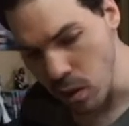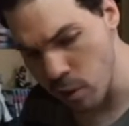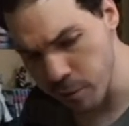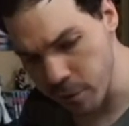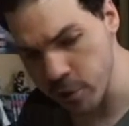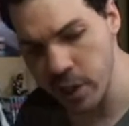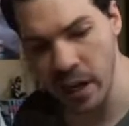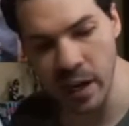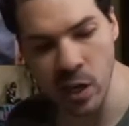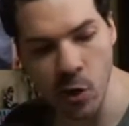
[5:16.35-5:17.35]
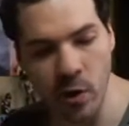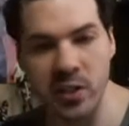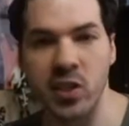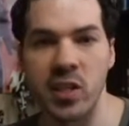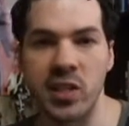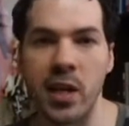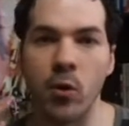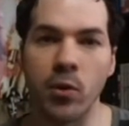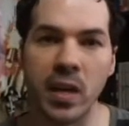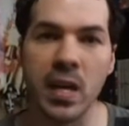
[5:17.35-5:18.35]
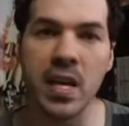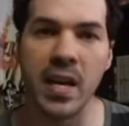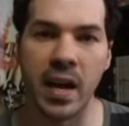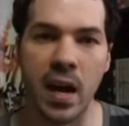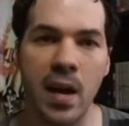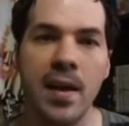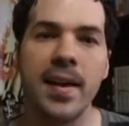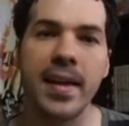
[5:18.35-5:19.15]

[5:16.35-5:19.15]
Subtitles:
the first thing I noticed is that Okina,